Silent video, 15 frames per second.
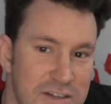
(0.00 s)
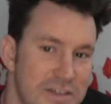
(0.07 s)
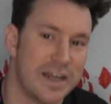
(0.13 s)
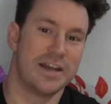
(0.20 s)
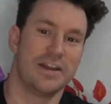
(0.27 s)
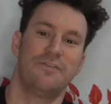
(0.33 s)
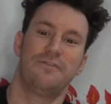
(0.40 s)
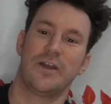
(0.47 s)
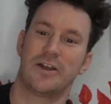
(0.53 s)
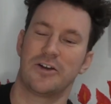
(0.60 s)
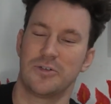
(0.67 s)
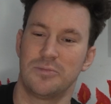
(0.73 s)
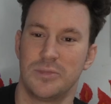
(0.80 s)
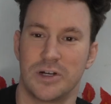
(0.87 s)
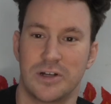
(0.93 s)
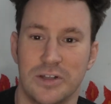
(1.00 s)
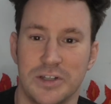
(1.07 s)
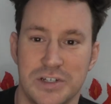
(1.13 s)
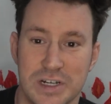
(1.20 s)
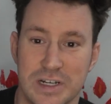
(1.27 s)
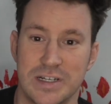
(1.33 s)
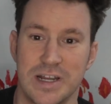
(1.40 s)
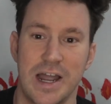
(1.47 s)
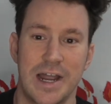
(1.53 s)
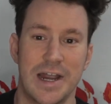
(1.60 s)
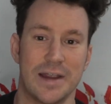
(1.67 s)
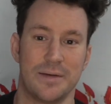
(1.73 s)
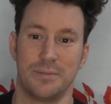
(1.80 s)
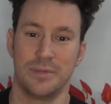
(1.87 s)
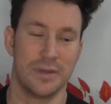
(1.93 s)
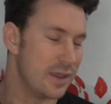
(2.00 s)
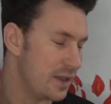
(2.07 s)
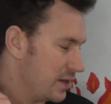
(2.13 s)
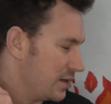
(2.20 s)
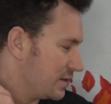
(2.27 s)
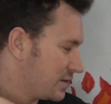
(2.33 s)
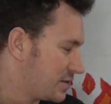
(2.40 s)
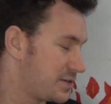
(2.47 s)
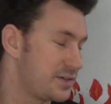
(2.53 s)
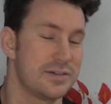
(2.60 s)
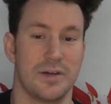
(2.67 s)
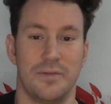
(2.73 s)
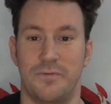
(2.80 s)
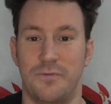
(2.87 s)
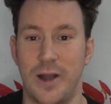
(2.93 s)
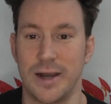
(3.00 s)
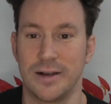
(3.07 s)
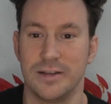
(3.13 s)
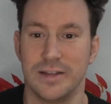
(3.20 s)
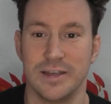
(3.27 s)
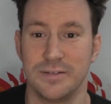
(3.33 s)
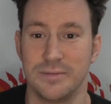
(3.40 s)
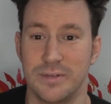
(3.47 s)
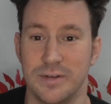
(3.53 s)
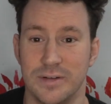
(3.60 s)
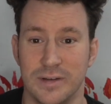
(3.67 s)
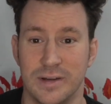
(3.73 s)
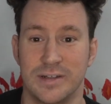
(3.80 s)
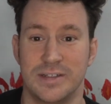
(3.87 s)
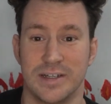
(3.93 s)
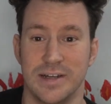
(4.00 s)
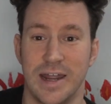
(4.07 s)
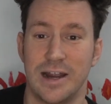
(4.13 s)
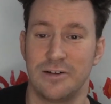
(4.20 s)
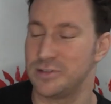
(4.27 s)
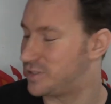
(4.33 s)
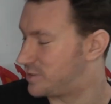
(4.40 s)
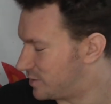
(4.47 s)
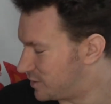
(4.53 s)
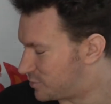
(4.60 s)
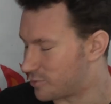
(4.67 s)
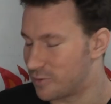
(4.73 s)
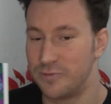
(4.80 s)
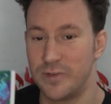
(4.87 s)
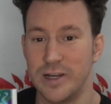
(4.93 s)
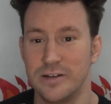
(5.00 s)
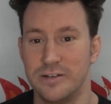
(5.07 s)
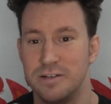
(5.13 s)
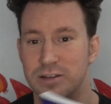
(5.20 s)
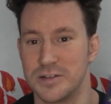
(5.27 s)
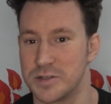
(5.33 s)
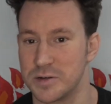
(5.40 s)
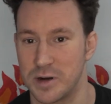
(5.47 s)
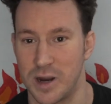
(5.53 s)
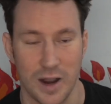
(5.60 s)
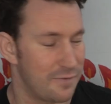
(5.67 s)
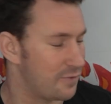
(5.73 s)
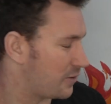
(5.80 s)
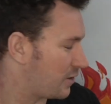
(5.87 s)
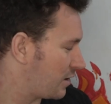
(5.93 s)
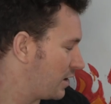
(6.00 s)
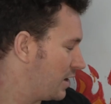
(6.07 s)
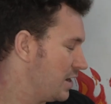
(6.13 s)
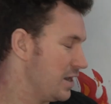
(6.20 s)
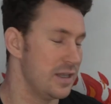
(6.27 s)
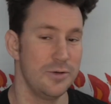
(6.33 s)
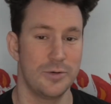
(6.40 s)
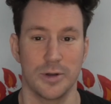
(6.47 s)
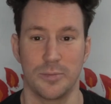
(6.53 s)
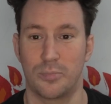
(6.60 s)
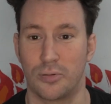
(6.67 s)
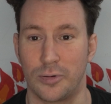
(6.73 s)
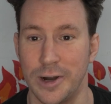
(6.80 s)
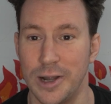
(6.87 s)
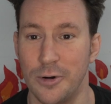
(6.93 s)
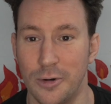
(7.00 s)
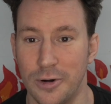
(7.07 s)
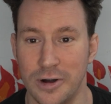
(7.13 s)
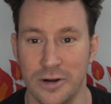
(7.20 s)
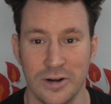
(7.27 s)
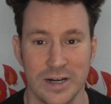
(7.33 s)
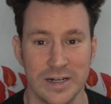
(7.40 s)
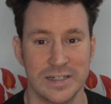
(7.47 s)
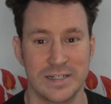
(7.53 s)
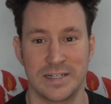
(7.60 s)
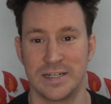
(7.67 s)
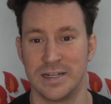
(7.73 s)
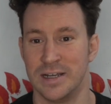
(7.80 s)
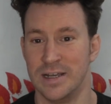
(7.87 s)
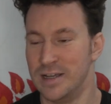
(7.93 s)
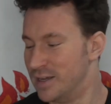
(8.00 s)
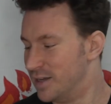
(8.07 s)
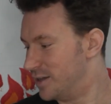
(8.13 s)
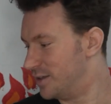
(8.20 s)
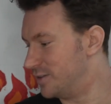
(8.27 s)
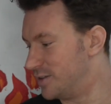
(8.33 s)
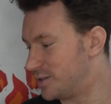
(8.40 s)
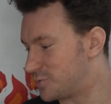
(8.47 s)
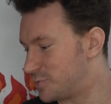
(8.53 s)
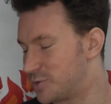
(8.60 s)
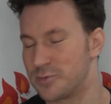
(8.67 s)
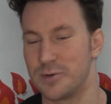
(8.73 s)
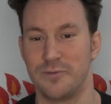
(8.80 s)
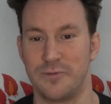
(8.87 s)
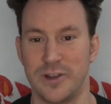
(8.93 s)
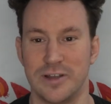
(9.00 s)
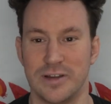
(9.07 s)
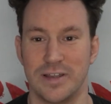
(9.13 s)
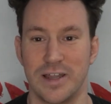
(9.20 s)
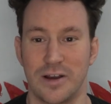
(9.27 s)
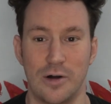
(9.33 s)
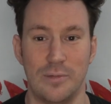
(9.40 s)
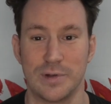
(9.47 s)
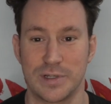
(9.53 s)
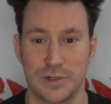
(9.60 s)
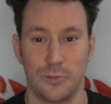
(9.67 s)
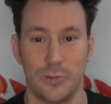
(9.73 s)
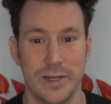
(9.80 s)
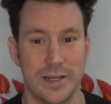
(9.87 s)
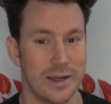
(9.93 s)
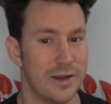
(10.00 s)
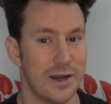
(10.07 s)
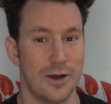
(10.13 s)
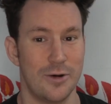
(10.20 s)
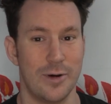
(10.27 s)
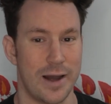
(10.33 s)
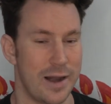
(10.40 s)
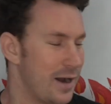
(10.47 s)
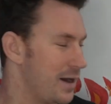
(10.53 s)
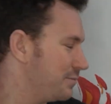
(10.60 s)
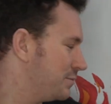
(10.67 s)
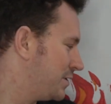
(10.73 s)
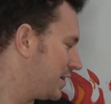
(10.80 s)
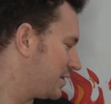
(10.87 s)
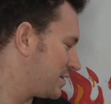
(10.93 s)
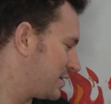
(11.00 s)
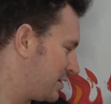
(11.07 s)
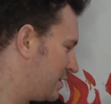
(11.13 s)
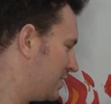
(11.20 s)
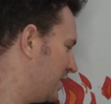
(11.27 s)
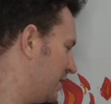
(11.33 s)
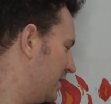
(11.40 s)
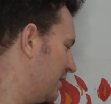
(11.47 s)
Danny Phantom: A Glitch in Time is finally, it's announced, it's revealed. There's a cover. You could pre-order it. This was revealed like almost a week ago, and I'm just